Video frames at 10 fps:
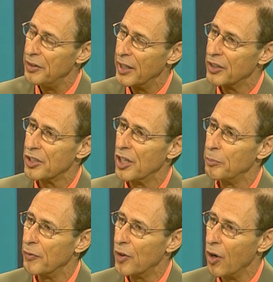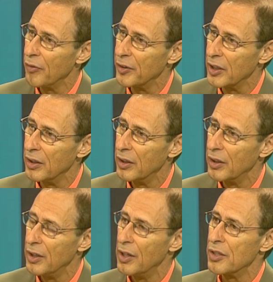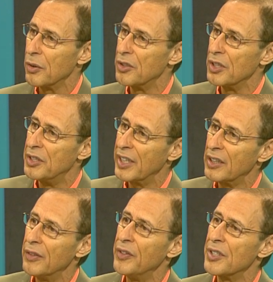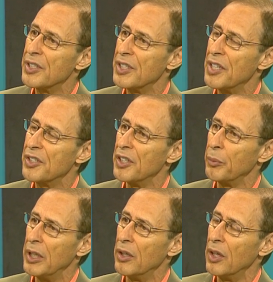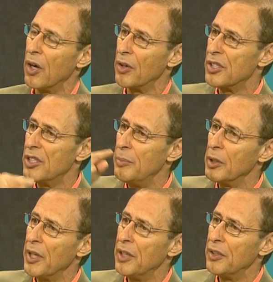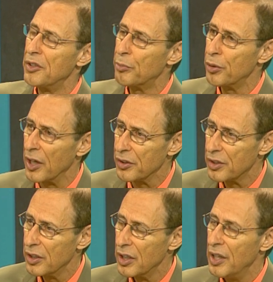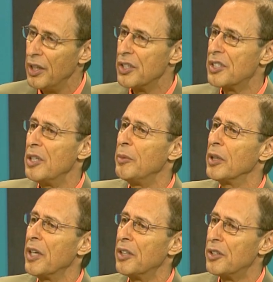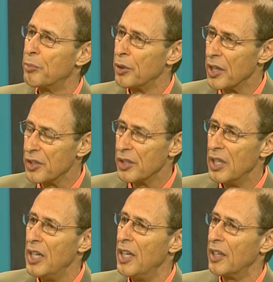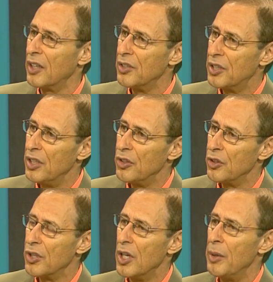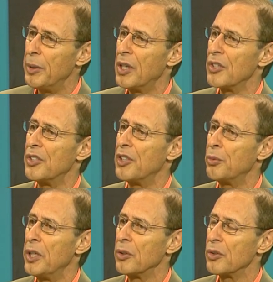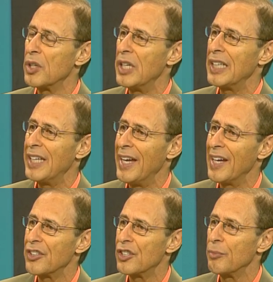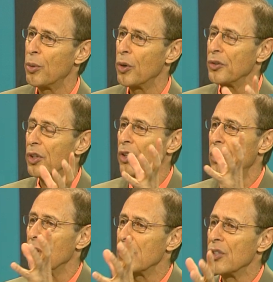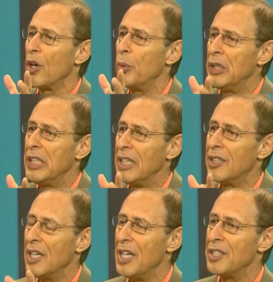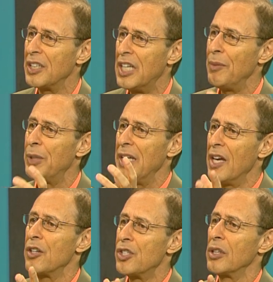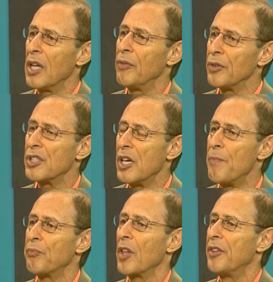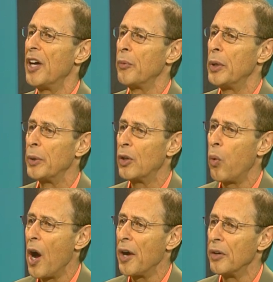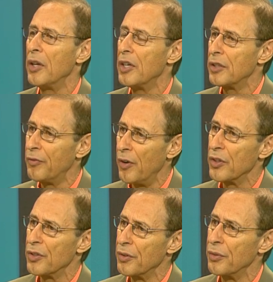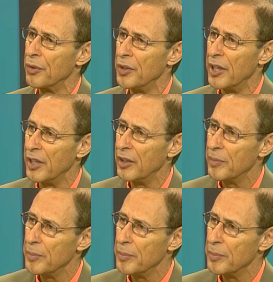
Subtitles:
That next cup of coffee. So it's addictive in the sense that we are stimulated, depressed, and it continues because the adrenals can't support the cortisol we need to keep the energy levels that we require to function through the day.